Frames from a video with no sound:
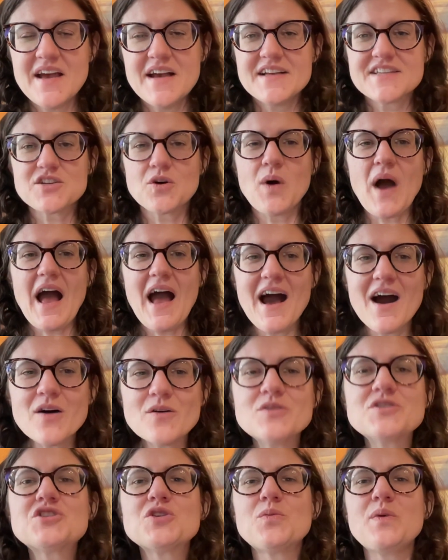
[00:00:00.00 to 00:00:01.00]
So
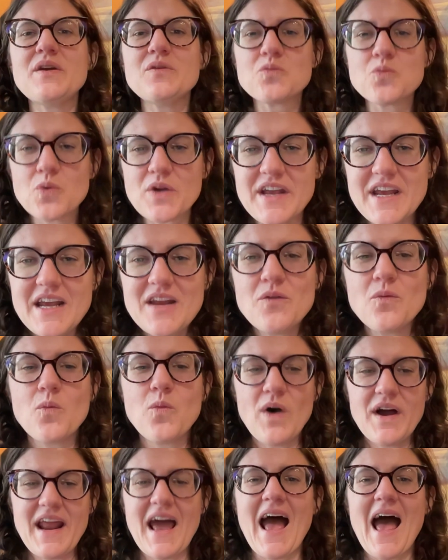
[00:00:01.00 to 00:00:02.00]
how do we read
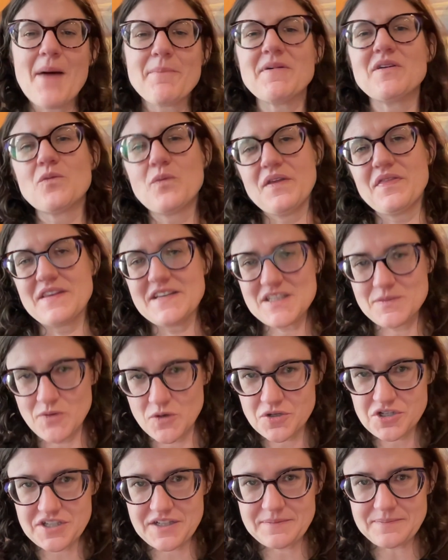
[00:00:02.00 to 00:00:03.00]
what happened with this
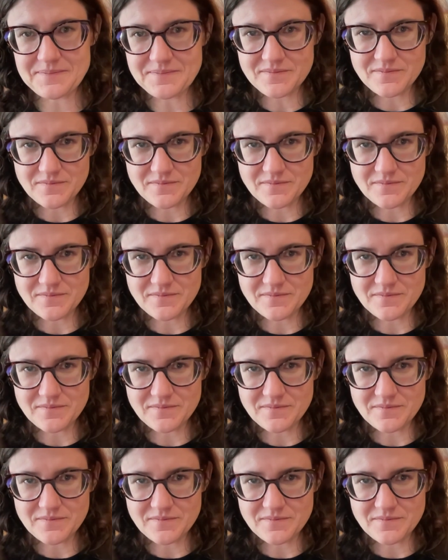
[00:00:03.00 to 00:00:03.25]
motion?